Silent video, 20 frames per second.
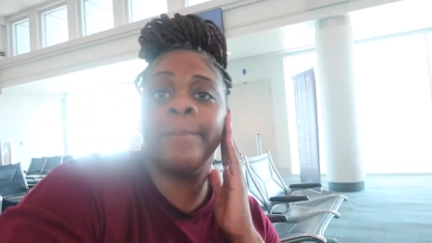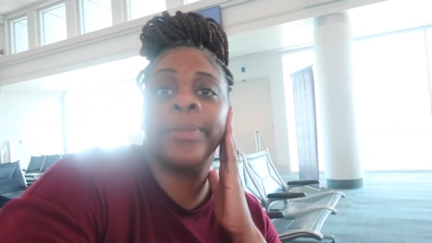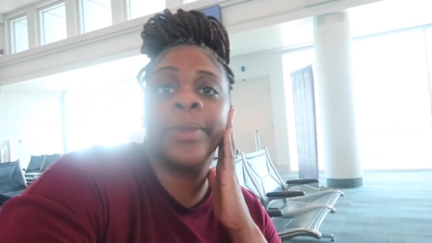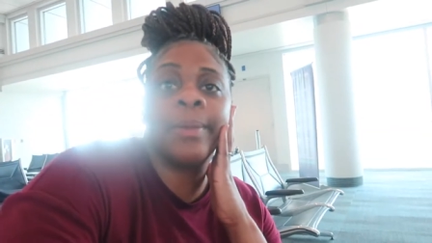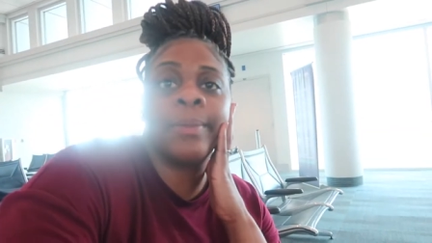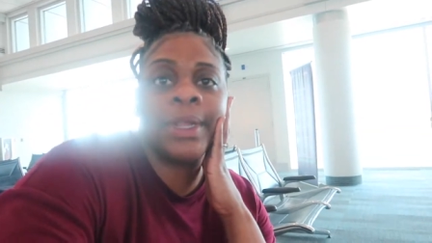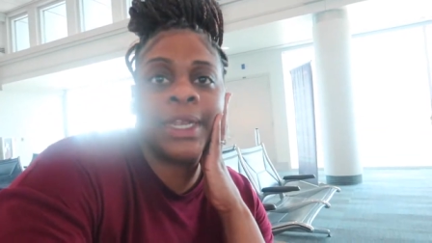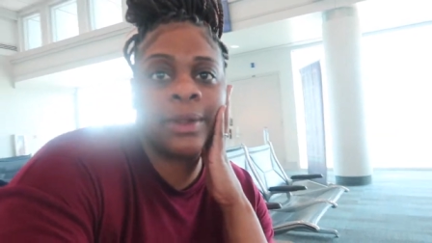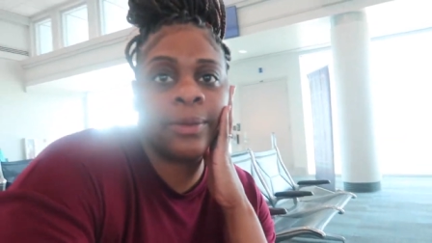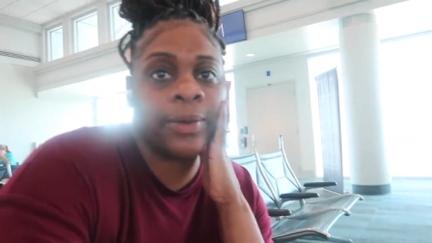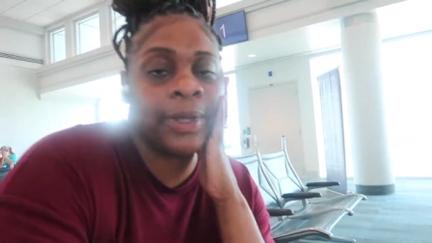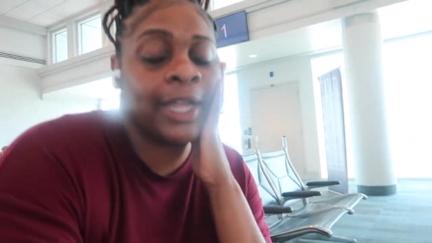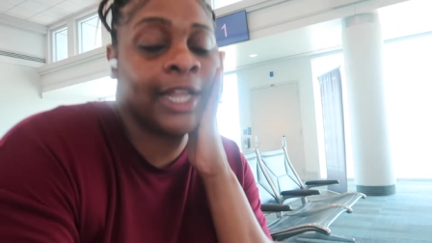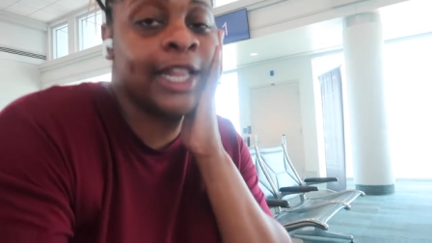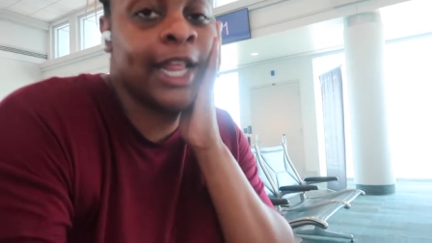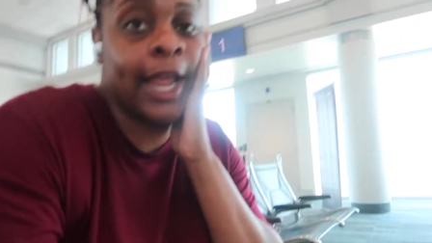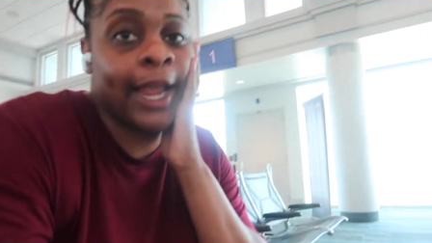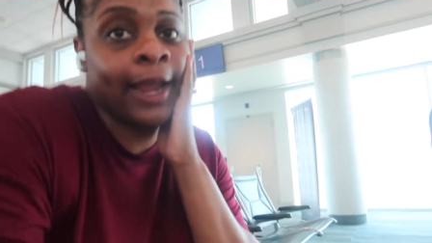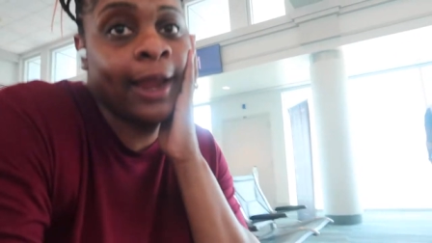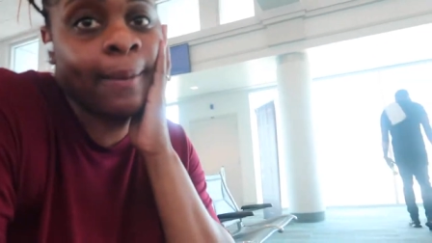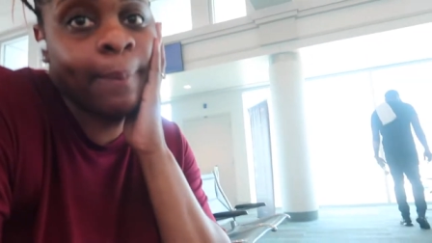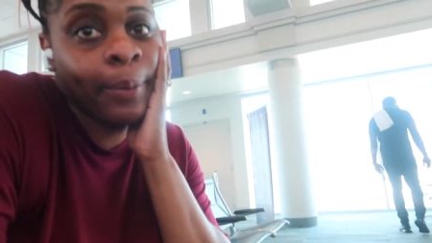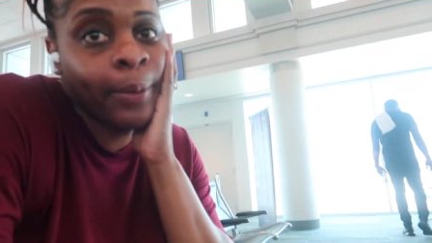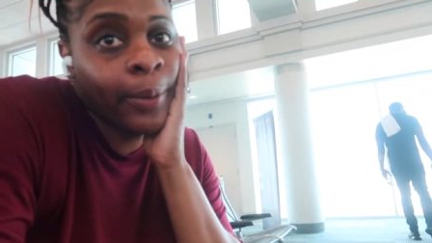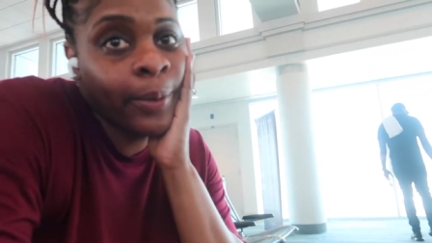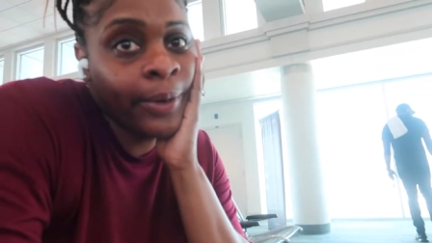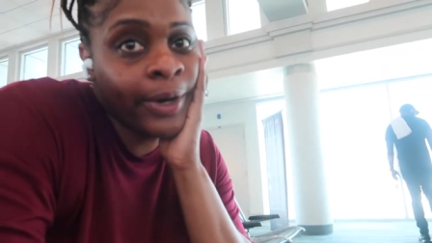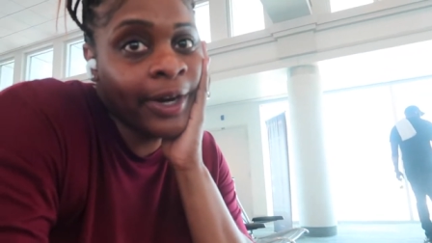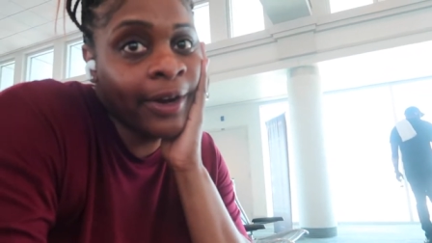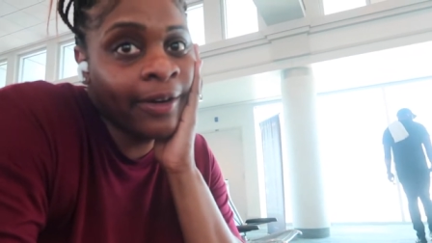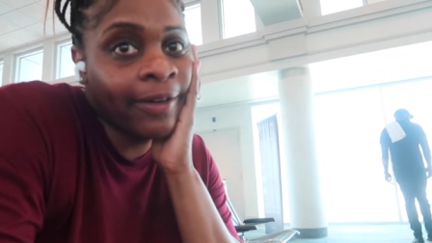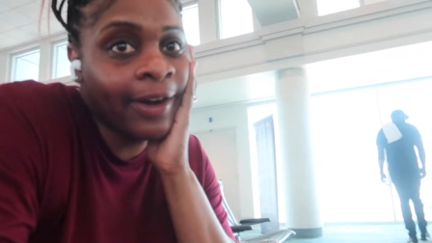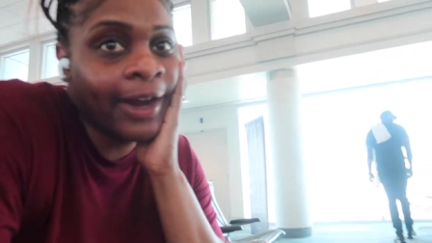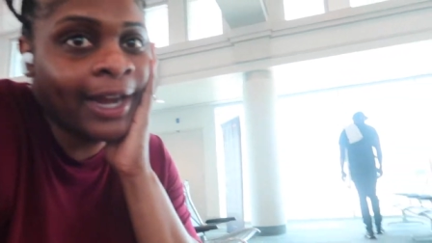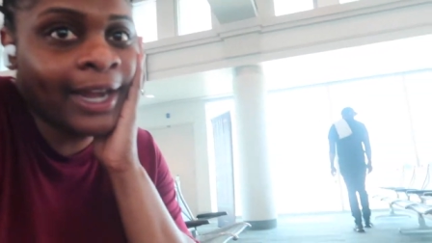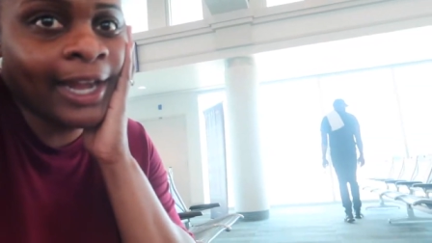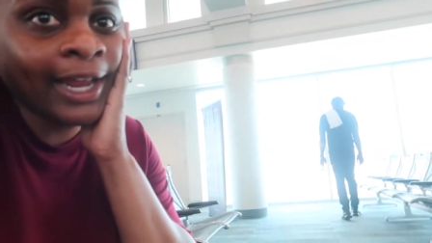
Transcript: I mean, we're at the airport right